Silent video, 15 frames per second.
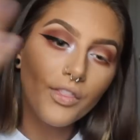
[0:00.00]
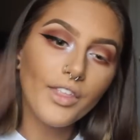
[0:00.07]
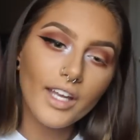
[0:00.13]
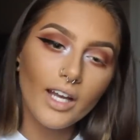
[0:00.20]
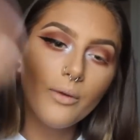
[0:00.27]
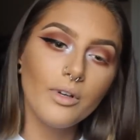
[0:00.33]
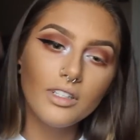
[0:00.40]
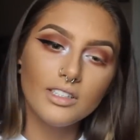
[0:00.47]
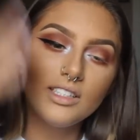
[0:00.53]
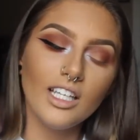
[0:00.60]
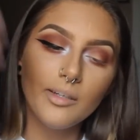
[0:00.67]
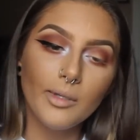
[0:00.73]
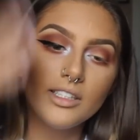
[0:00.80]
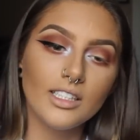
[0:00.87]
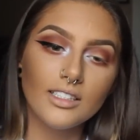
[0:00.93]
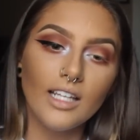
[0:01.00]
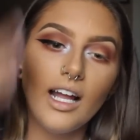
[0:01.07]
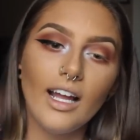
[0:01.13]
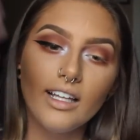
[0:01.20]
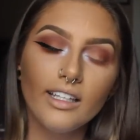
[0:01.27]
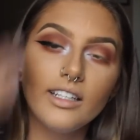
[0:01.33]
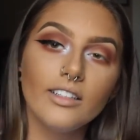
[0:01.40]
One thing I want to say about this
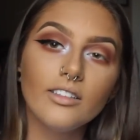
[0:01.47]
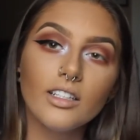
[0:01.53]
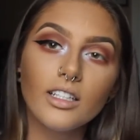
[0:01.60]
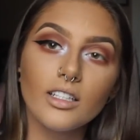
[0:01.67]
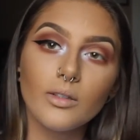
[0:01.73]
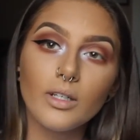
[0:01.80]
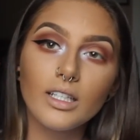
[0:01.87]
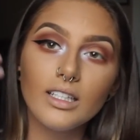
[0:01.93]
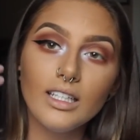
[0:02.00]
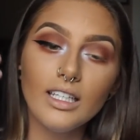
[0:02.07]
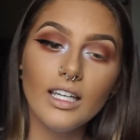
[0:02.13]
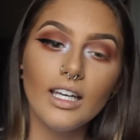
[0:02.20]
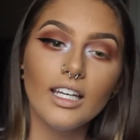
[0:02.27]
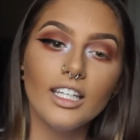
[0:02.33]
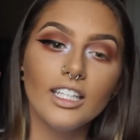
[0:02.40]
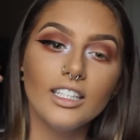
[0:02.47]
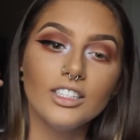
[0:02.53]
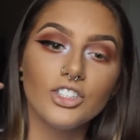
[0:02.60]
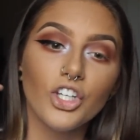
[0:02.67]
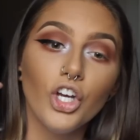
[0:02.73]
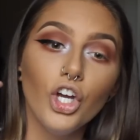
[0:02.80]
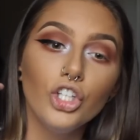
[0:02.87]
eyeliner really quickly
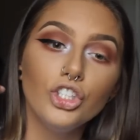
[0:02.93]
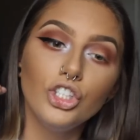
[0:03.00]
is